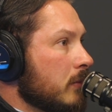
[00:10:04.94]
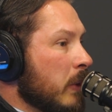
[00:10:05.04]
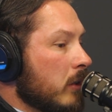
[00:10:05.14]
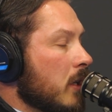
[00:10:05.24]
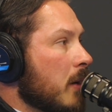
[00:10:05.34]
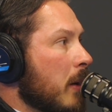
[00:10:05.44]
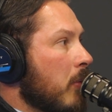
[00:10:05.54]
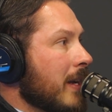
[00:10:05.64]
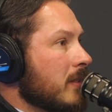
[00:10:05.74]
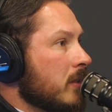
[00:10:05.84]
We don't talk about
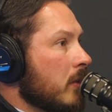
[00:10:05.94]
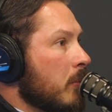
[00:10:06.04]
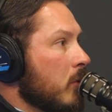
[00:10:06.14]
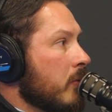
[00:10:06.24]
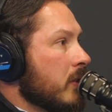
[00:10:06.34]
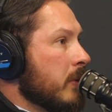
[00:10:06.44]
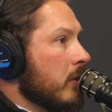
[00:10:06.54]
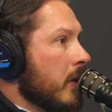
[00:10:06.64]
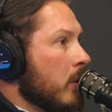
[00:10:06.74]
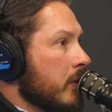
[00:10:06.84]
price until they're approved because we
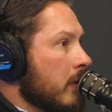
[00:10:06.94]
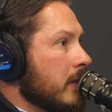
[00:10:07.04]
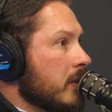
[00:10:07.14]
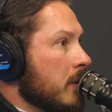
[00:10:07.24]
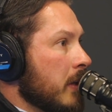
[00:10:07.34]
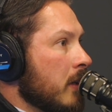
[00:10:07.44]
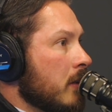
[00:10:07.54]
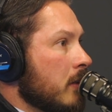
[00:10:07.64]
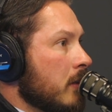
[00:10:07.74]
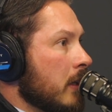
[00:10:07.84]
don't know what the rate's going to be.
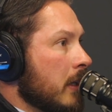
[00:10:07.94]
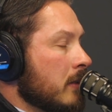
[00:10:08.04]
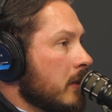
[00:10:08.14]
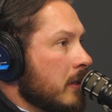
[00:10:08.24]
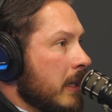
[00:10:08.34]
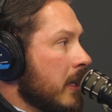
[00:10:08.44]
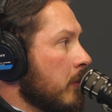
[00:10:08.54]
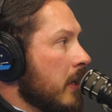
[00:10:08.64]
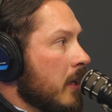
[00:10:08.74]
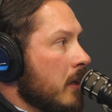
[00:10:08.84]
Because they
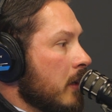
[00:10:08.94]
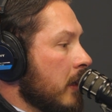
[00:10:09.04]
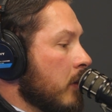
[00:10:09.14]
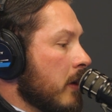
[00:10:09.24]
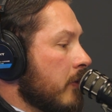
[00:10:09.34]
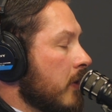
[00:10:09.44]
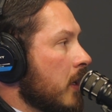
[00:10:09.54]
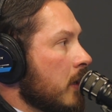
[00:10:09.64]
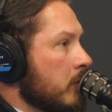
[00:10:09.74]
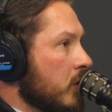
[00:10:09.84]
could be anywhere
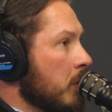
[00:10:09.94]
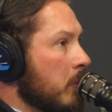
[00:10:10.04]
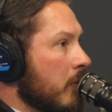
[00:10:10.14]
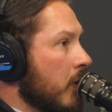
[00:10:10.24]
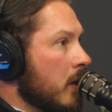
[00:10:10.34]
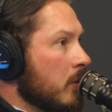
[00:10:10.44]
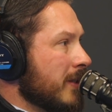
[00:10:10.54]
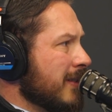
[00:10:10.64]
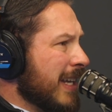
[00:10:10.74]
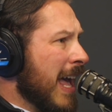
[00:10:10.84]
from super preferred,
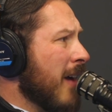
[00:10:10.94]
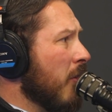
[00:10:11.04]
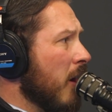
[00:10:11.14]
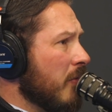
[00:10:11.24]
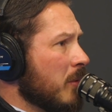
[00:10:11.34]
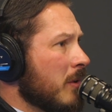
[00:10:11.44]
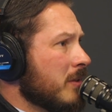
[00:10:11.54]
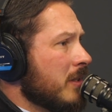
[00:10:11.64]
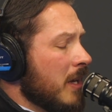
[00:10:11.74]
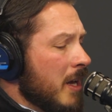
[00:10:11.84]
which is like half off
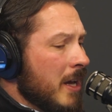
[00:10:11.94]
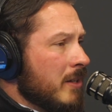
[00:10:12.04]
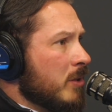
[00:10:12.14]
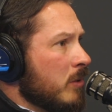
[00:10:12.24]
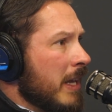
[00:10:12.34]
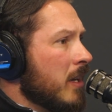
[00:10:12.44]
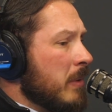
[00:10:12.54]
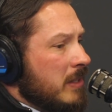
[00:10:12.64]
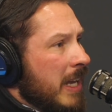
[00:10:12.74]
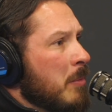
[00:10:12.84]
almost, to they could
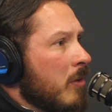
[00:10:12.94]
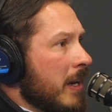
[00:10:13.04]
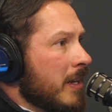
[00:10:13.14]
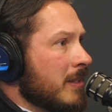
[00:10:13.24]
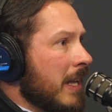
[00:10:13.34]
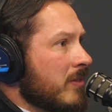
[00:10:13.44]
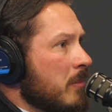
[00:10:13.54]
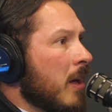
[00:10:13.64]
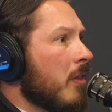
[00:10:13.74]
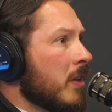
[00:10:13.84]
be table rated because they have
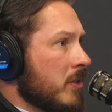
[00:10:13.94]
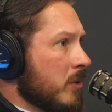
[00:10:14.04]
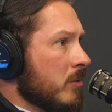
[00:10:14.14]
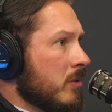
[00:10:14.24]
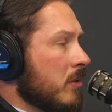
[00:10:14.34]
some health issues,